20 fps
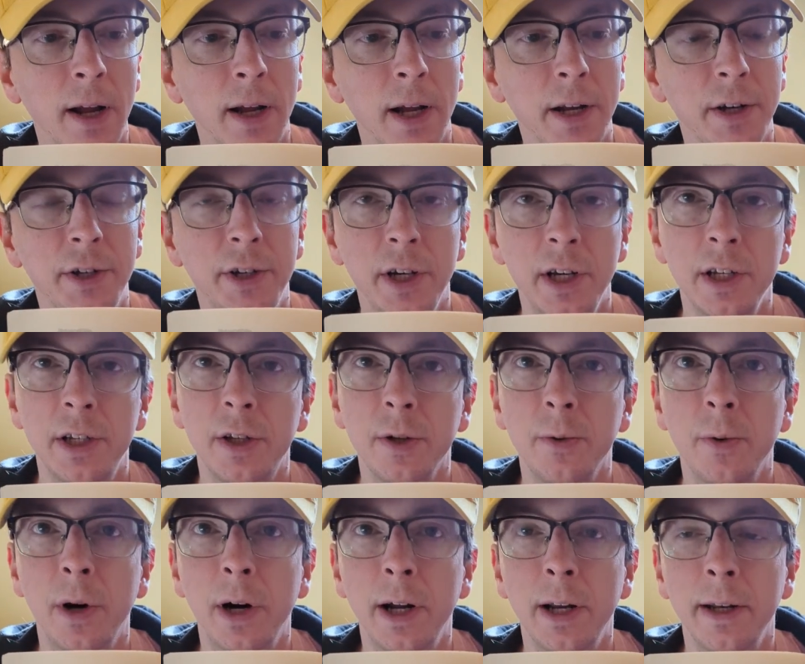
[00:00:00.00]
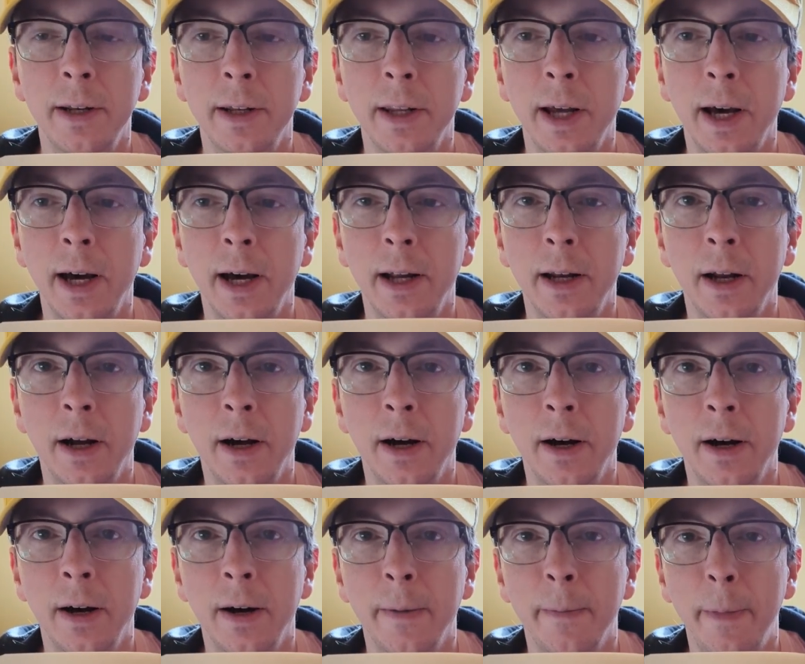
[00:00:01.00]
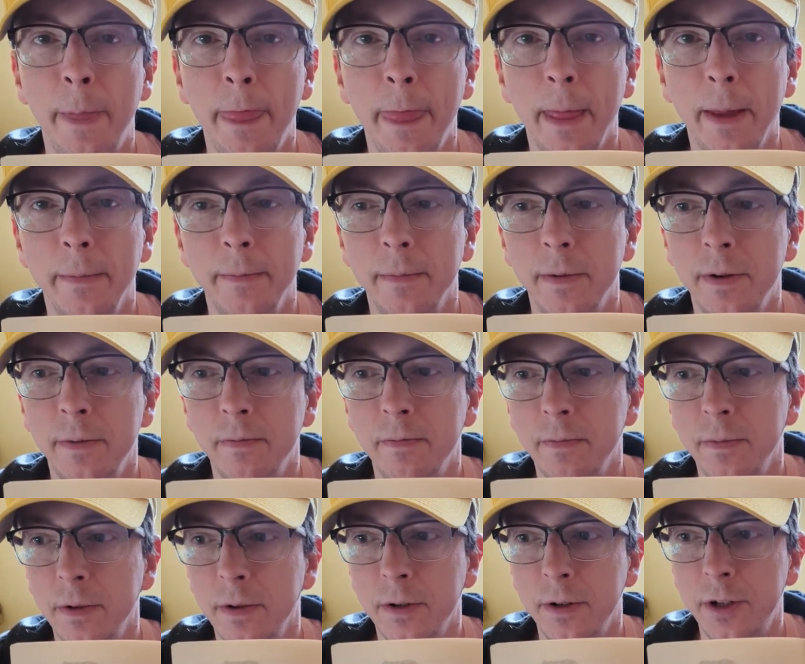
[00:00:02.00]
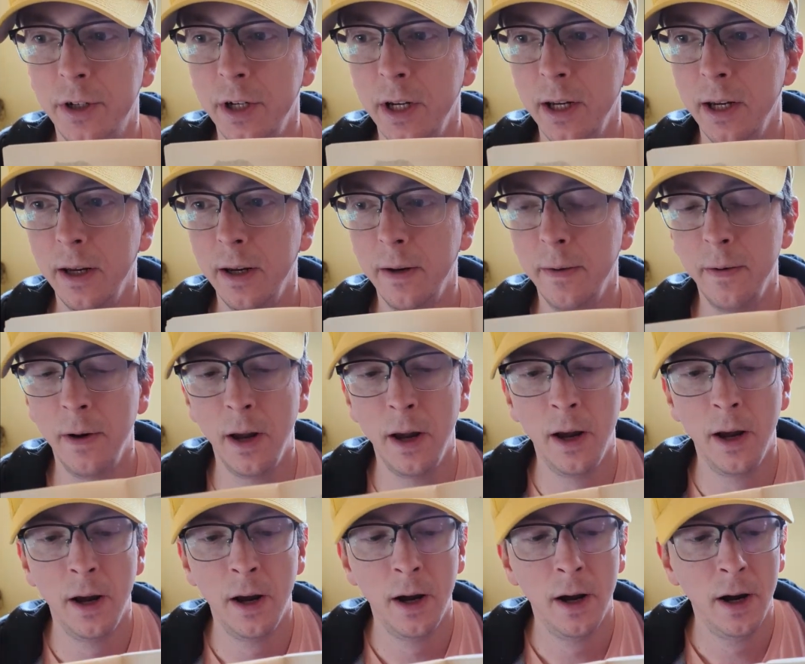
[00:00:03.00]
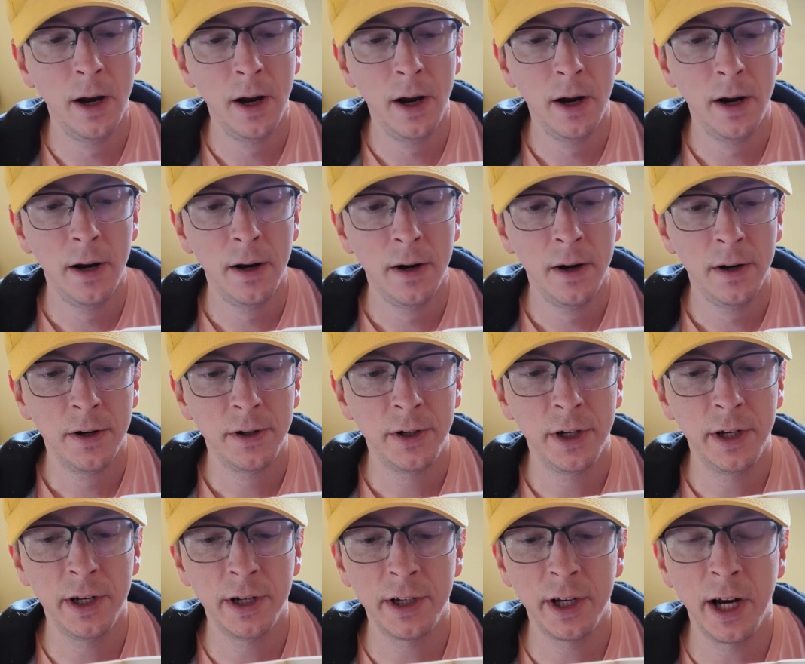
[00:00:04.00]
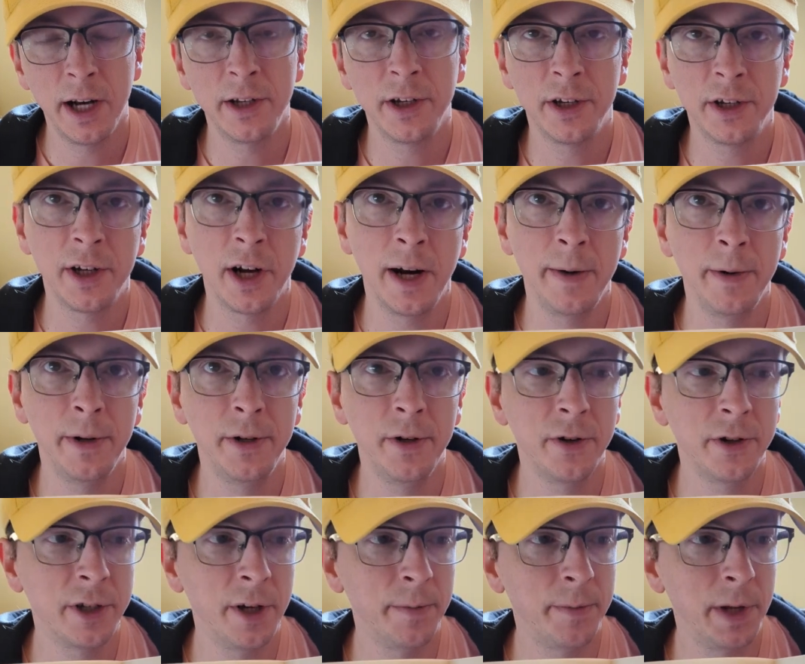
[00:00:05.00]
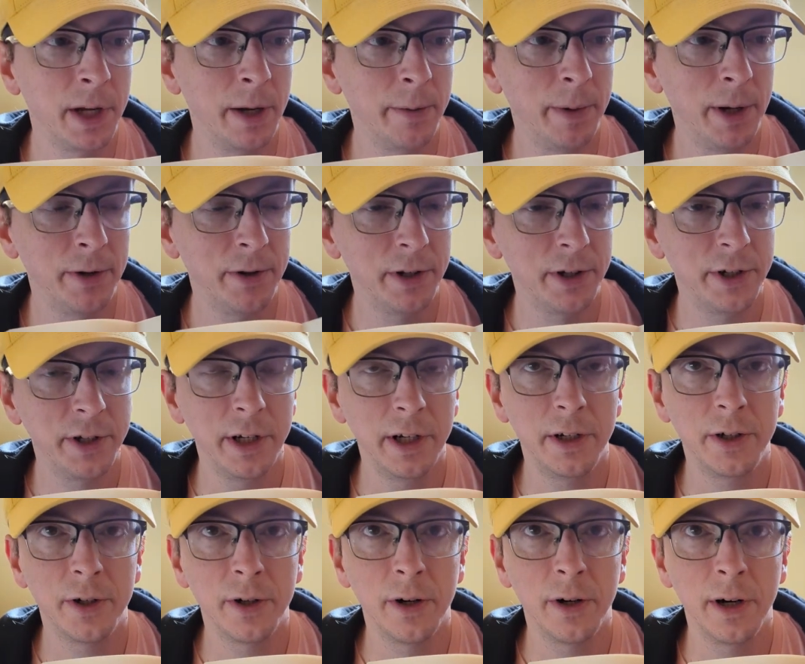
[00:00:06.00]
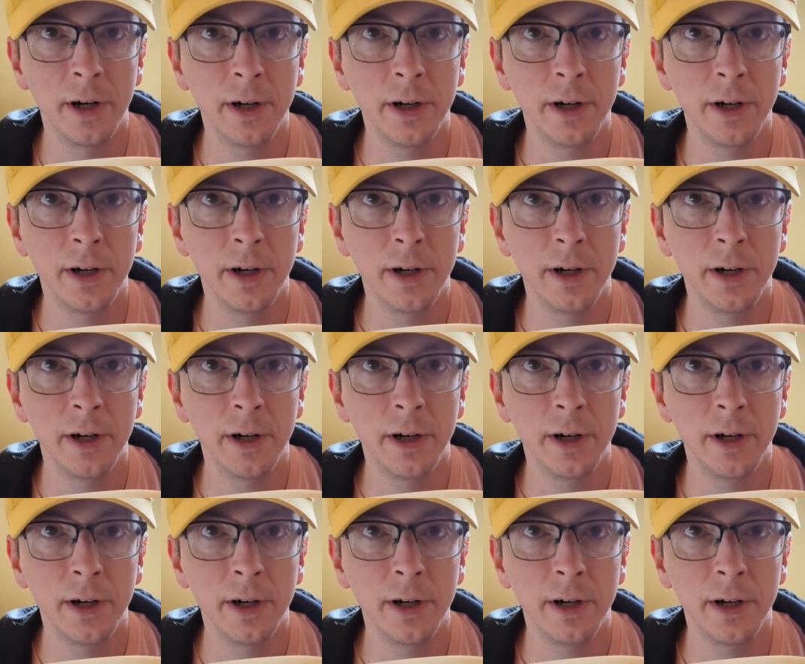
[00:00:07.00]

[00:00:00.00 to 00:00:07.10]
And she's the one that she decides it's time to do something about this teacher.